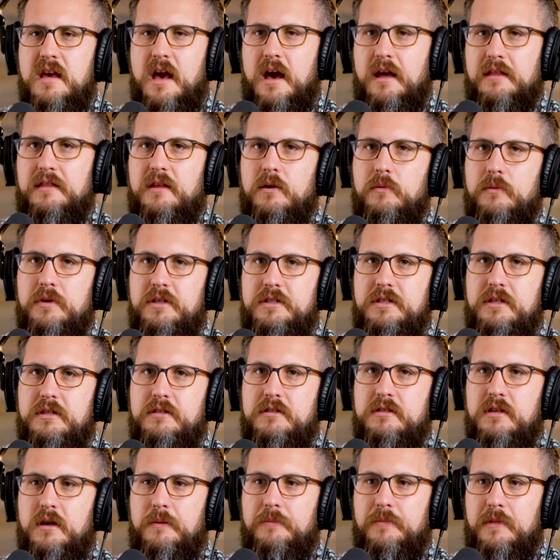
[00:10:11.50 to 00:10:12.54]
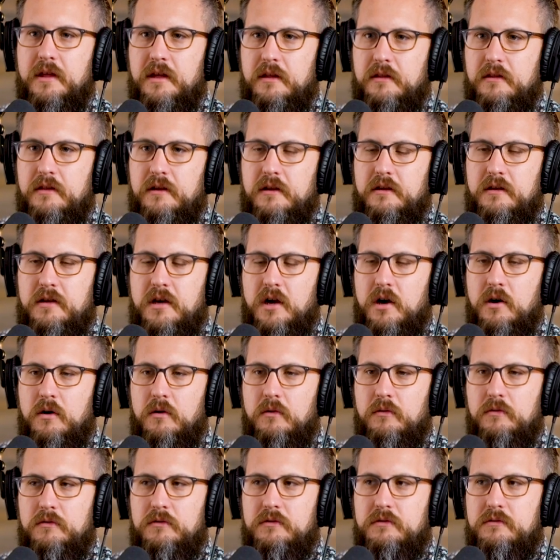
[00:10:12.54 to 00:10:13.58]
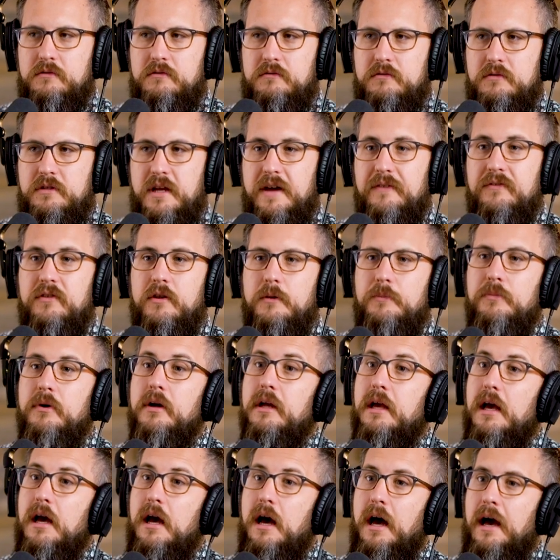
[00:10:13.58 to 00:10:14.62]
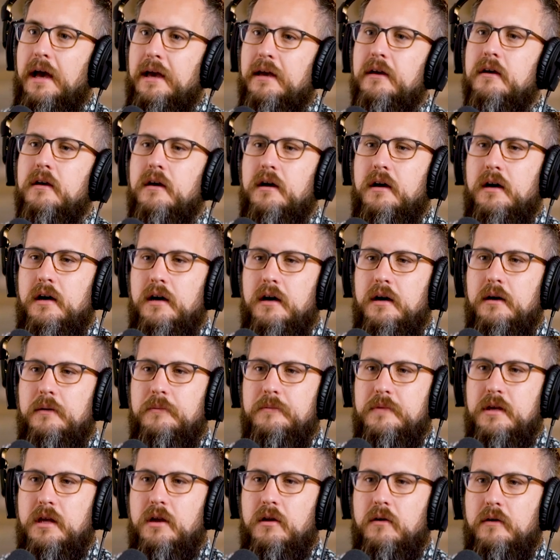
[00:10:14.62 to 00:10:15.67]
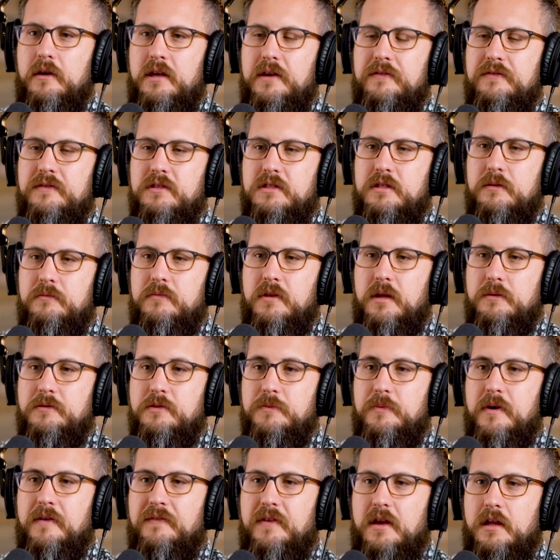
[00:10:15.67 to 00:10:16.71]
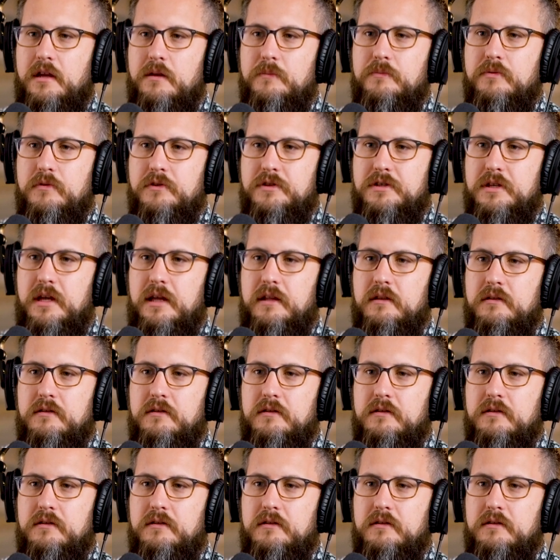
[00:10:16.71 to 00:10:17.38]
I think we see some that, that go definitely pretty high. Um, you know, even sometimes above eighty percent.